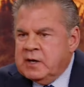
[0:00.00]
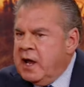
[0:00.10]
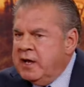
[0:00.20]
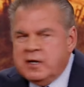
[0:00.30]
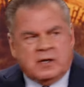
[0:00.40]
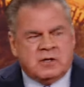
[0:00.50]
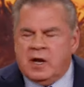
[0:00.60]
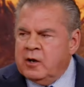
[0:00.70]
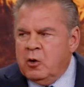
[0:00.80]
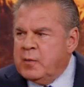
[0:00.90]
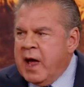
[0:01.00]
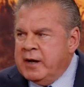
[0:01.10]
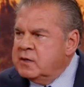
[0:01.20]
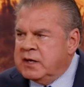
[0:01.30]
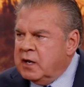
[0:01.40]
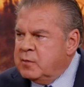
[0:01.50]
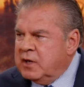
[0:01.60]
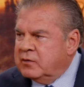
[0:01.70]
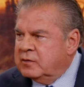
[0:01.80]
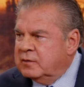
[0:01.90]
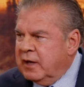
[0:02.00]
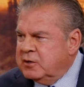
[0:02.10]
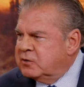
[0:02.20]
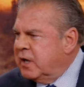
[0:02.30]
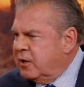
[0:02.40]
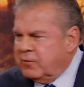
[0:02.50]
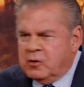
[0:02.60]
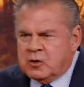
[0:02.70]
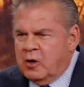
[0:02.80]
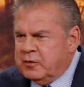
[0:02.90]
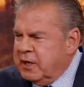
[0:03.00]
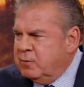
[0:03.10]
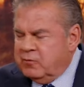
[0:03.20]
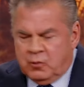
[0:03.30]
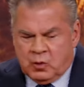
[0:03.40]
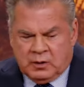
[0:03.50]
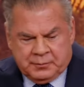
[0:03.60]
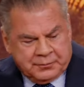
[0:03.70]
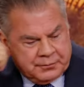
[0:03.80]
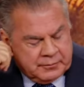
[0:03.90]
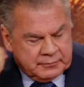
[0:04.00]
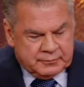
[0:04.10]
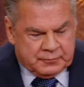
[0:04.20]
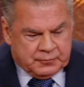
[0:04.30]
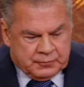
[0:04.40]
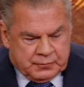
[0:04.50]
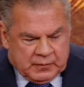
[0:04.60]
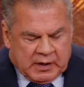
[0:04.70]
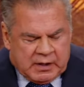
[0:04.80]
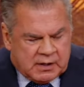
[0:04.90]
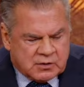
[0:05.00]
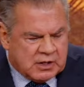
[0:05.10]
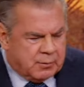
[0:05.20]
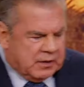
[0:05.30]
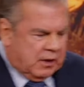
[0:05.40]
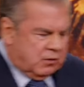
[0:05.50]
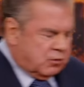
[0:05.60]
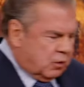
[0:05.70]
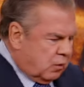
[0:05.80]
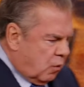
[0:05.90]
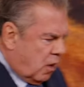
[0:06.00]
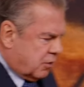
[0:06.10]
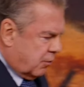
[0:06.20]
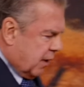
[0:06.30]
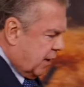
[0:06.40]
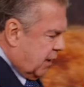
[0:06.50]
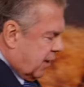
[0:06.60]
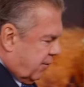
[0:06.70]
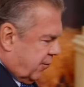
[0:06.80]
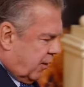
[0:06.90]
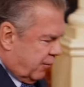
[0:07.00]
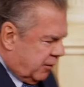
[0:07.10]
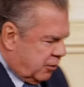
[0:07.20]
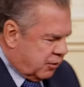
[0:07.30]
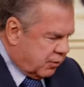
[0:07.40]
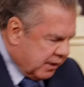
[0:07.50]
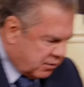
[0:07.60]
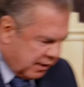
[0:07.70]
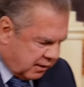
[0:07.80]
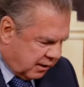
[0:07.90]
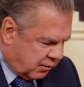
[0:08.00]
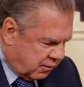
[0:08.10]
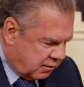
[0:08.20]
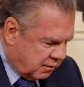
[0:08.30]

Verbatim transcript: Now, he does not know about it. I didn't tell him this. I just got the phone call the day before. And he gets up and he walks around. And he kind of fell into a trance like this.